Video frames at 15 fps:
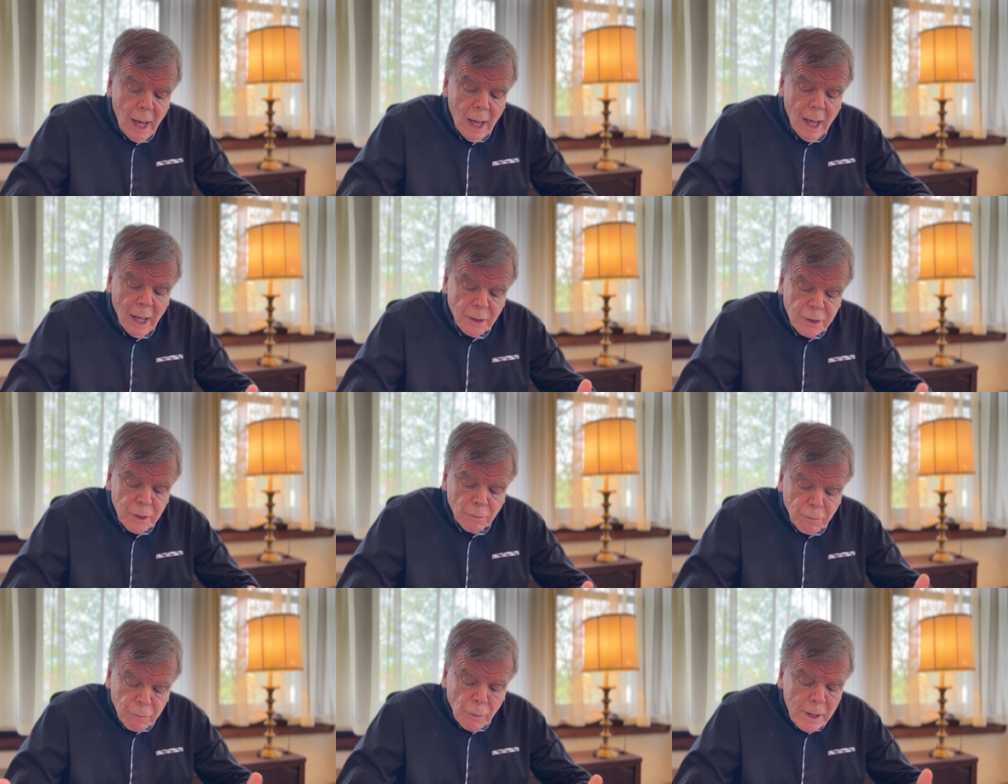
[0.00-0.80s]
uh,
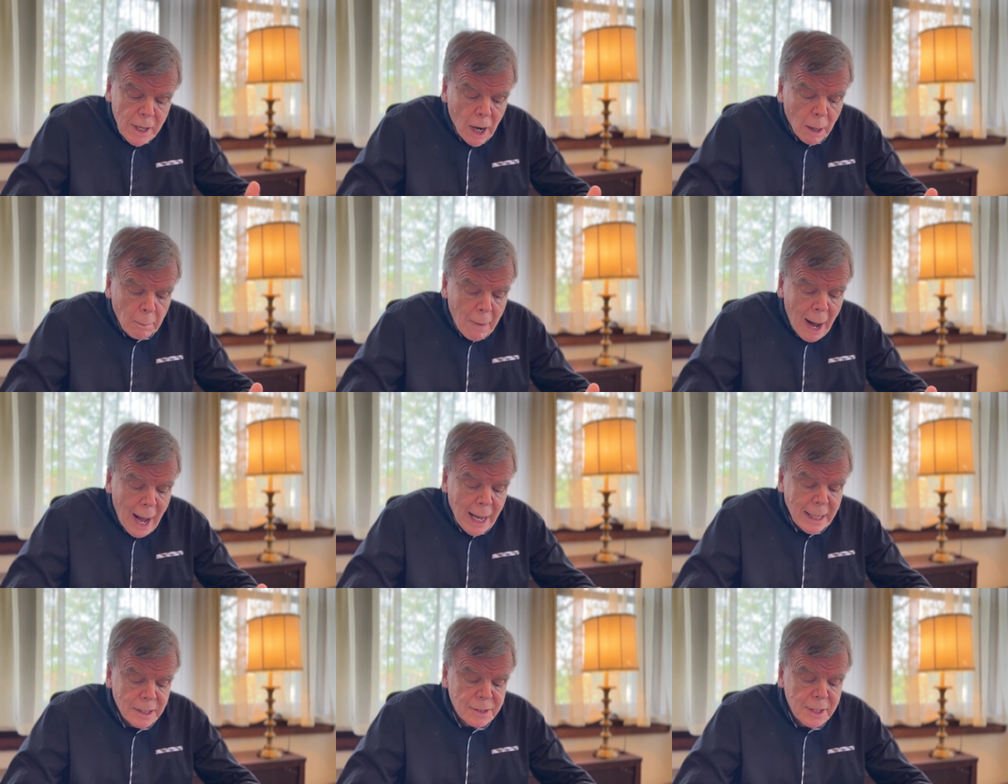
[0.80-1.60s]
to free our
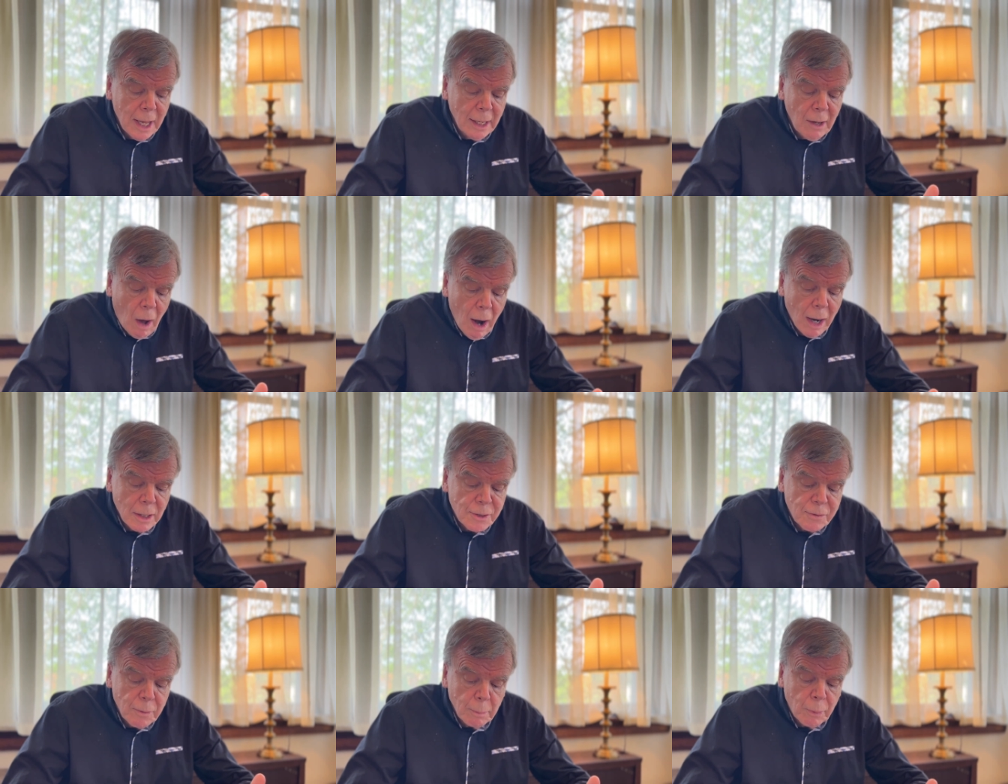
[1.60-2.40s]
minds and
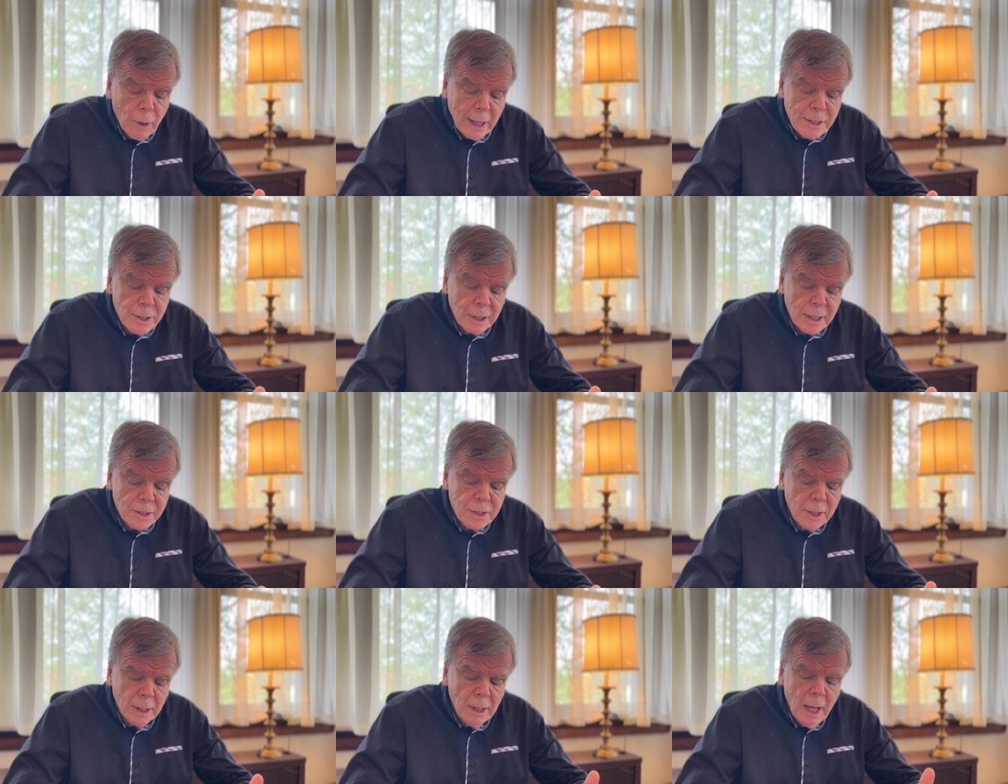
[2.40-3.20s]
hearts from
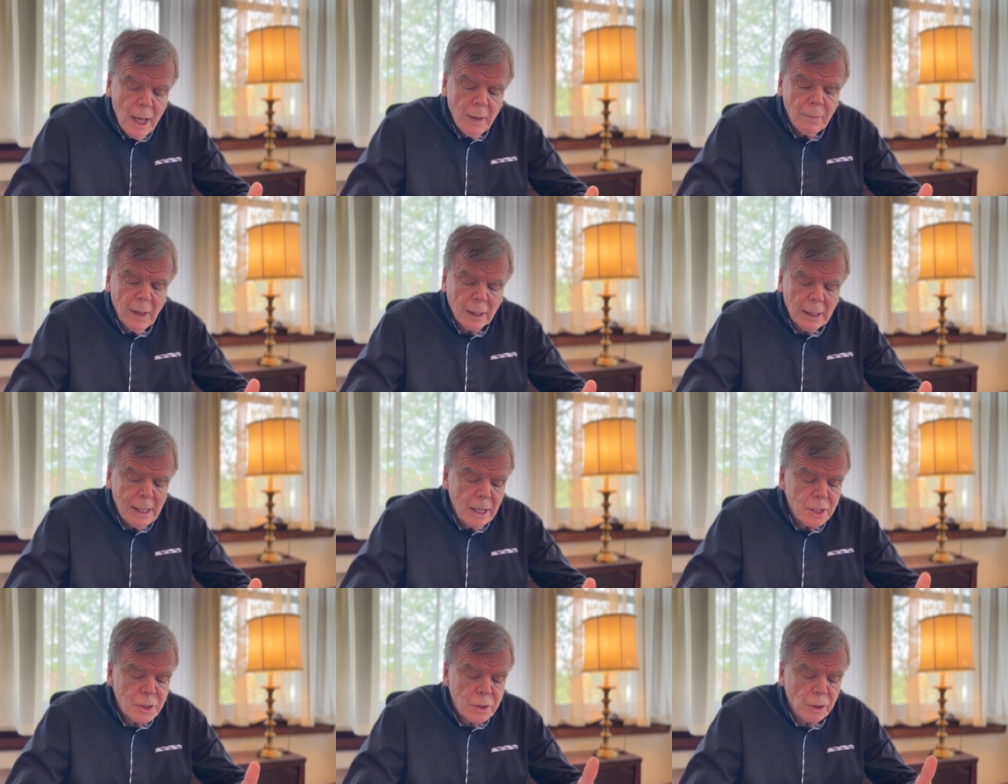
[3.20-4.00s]
prejudice and that
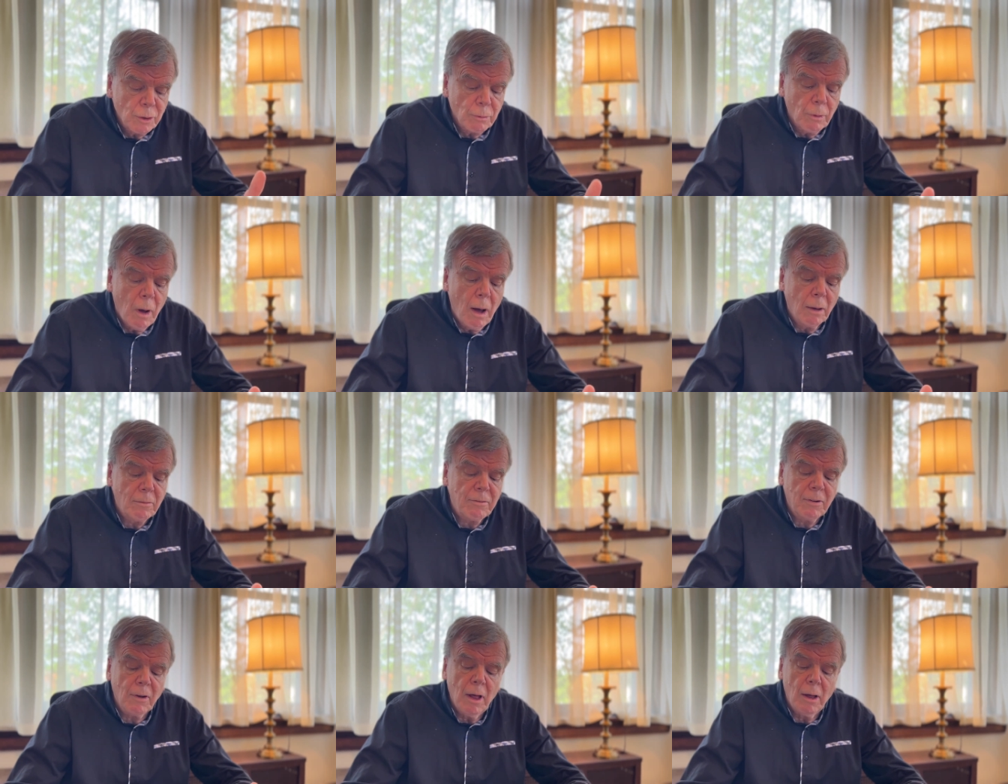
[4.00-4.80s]
lead us to the
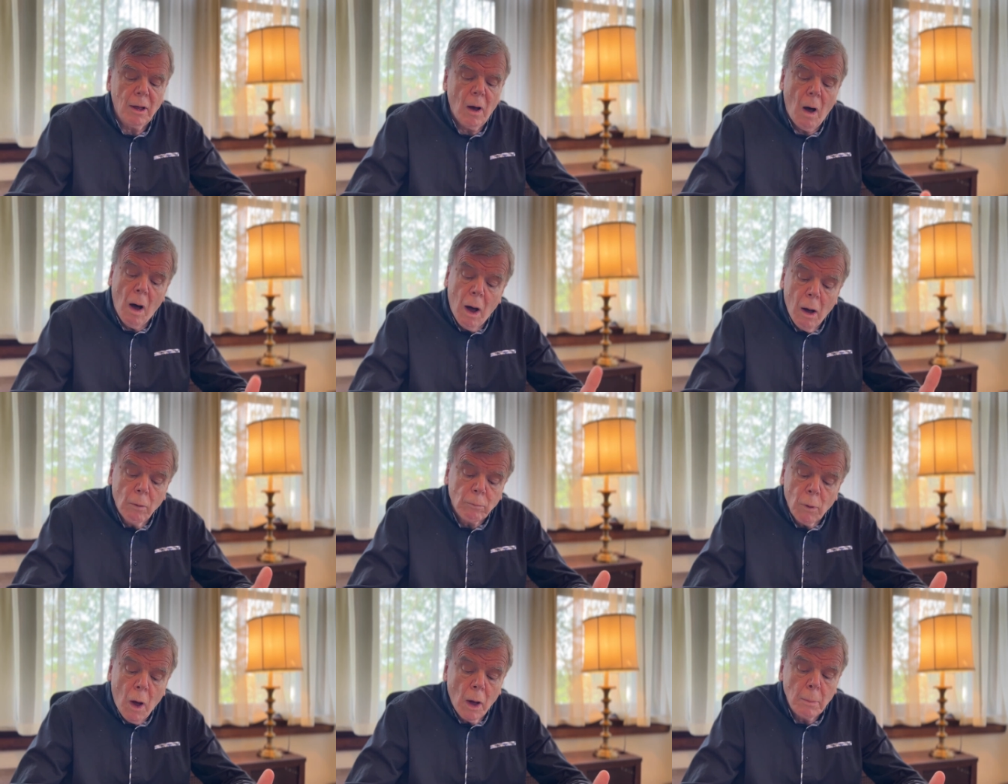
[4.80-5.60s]
wrong, uh,
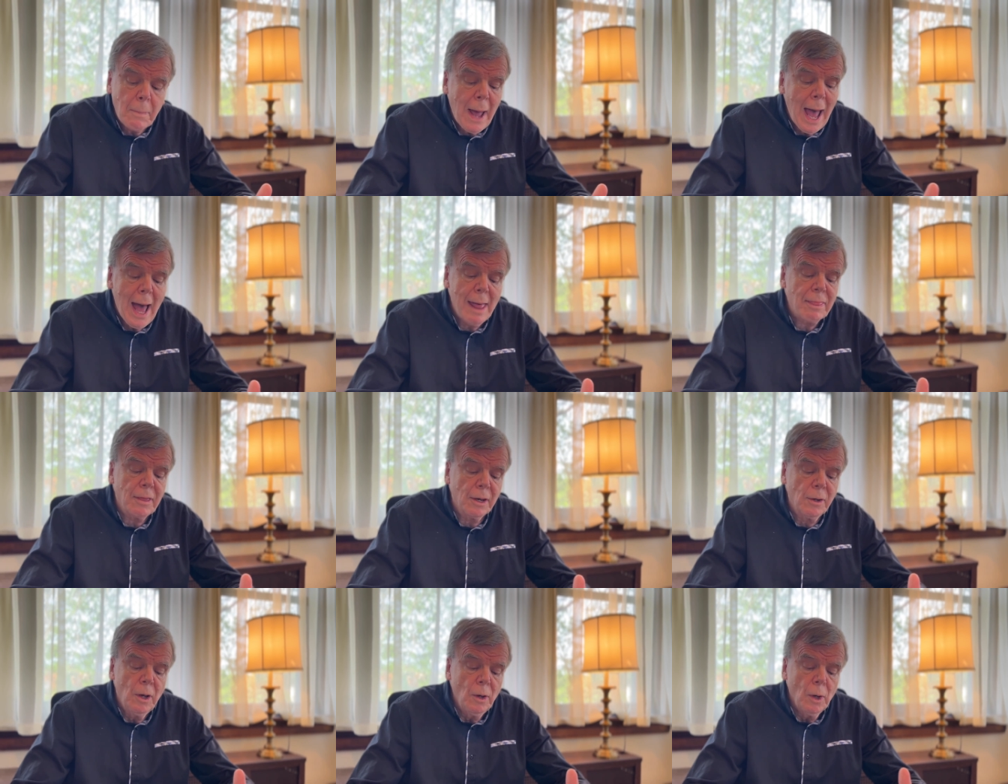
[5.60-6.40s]
wrong path
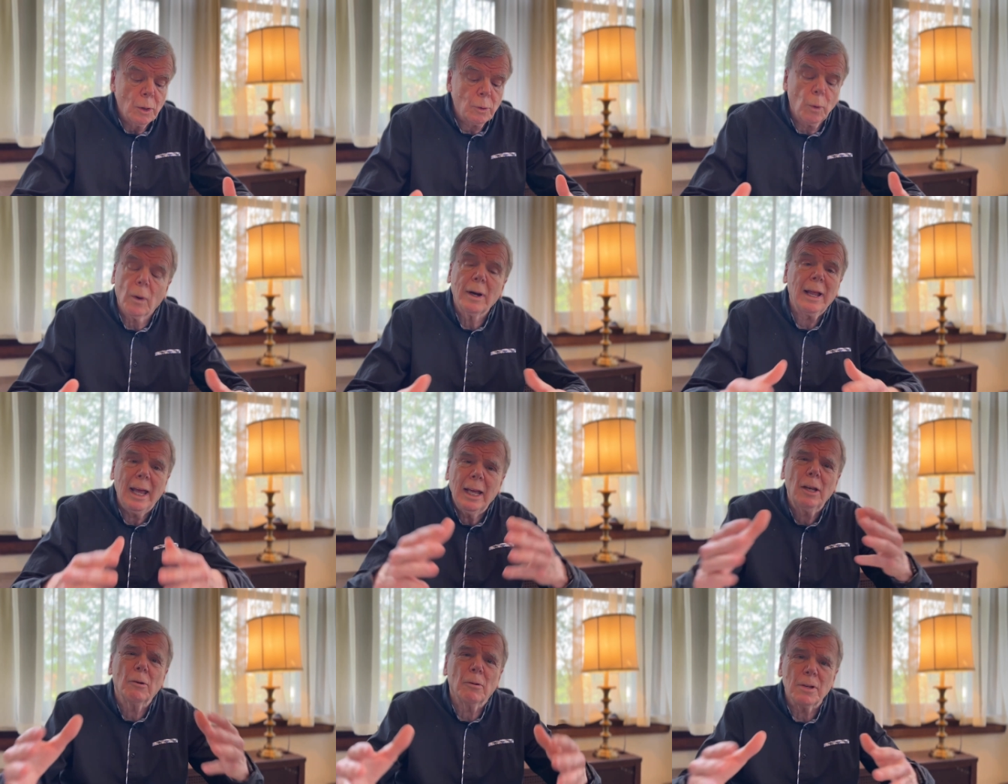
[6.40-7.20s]
and toward
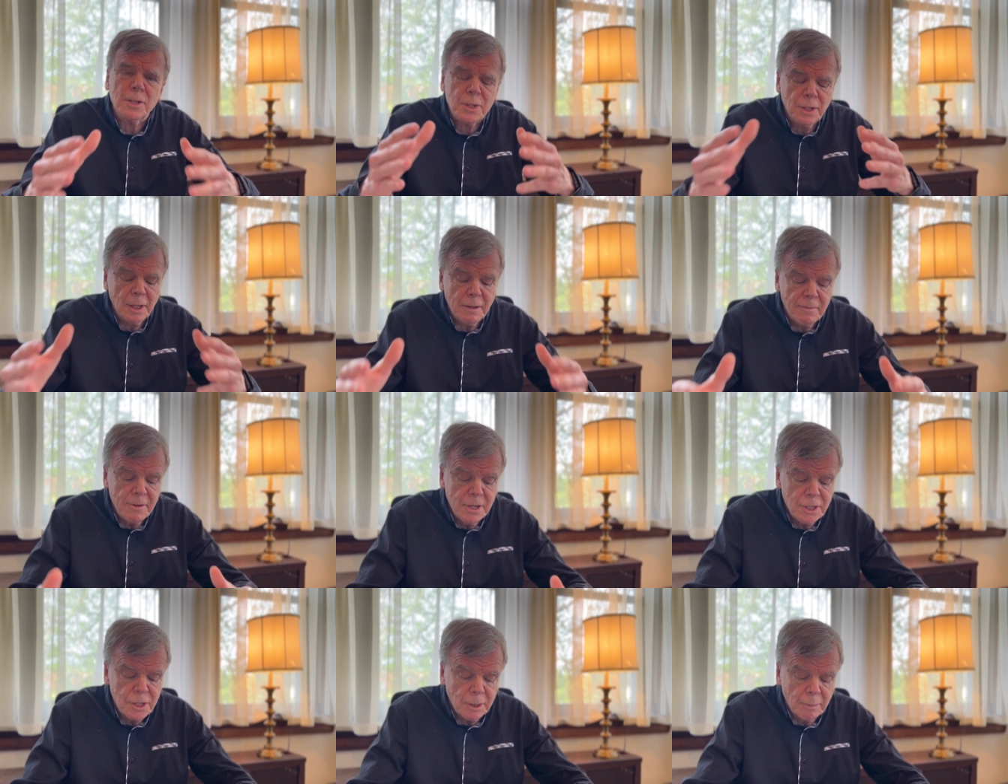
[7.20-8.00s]
ignorance and
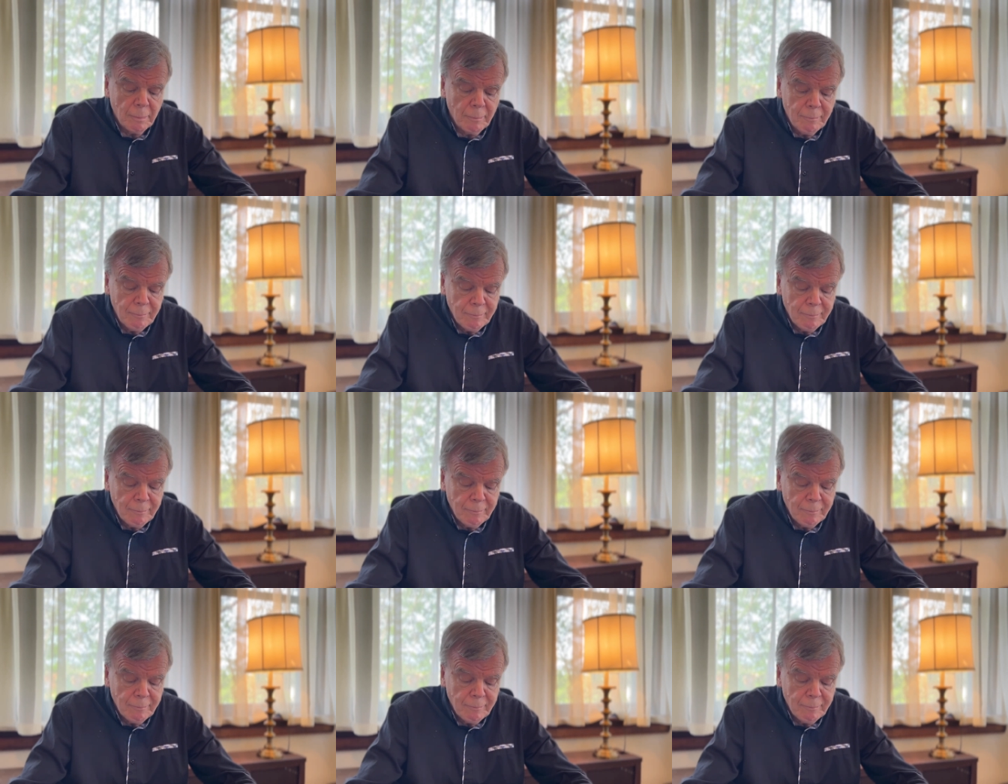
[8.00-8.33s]
division.